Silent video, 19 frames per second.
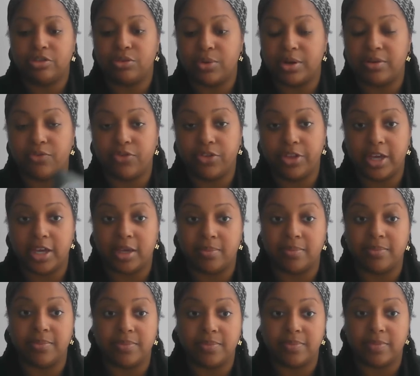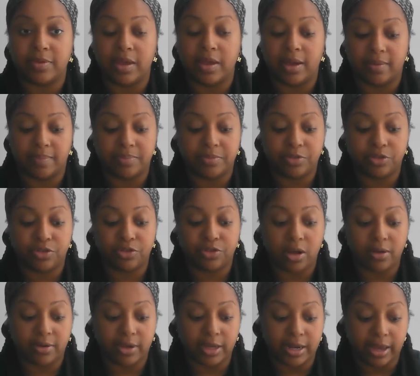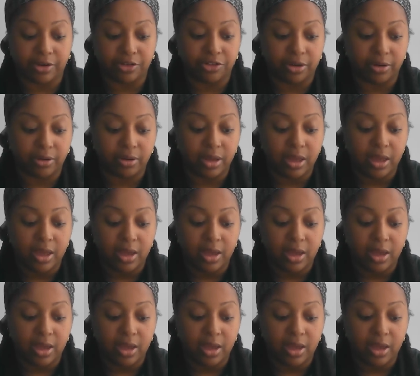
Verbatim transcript: twin flame yeah strong connection